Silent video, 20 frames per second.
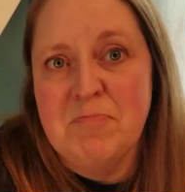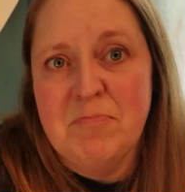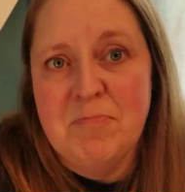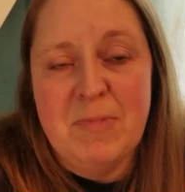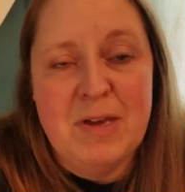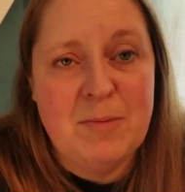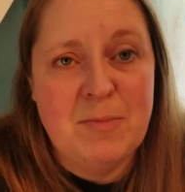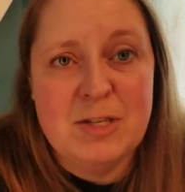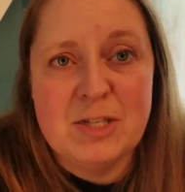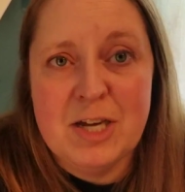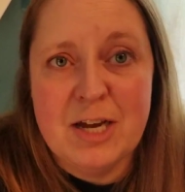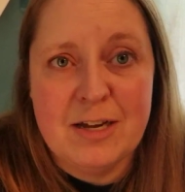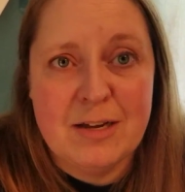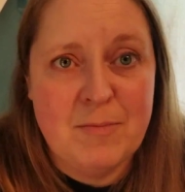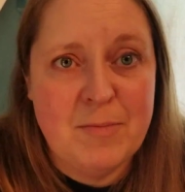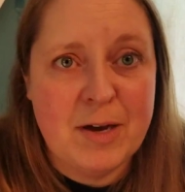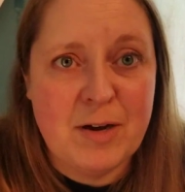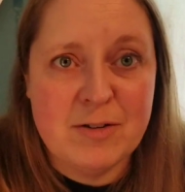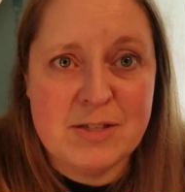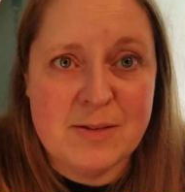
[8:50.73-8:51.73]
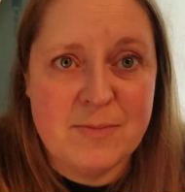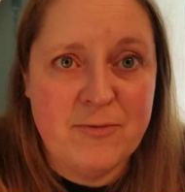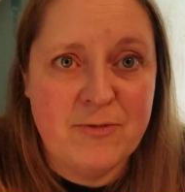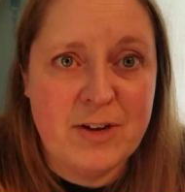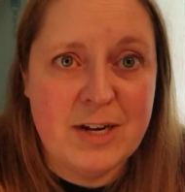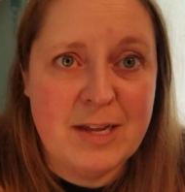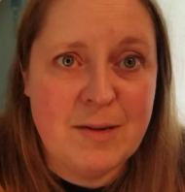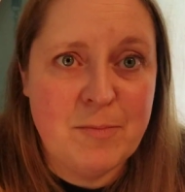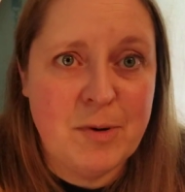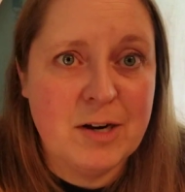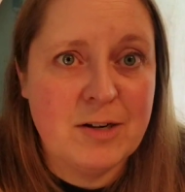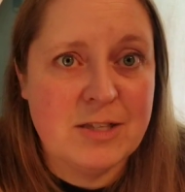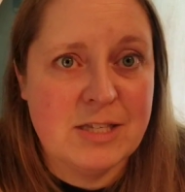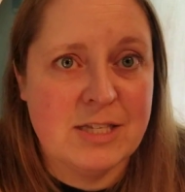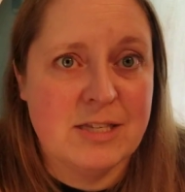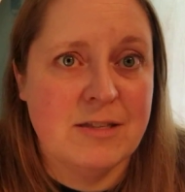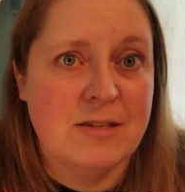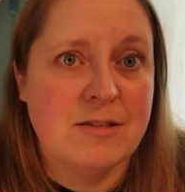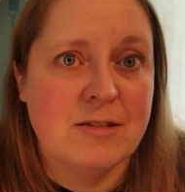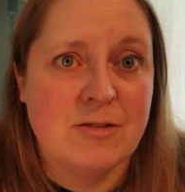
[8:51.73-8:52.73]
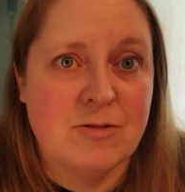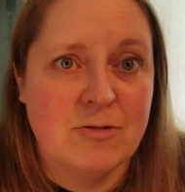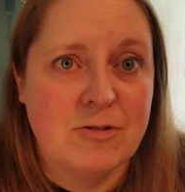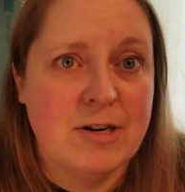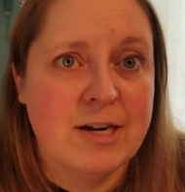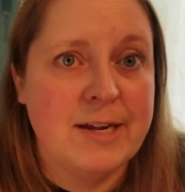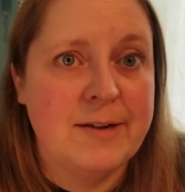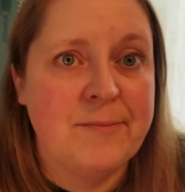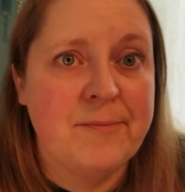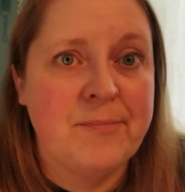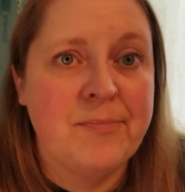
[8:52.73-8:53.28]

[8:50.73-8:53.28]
maybe talk about some funny parts in the story.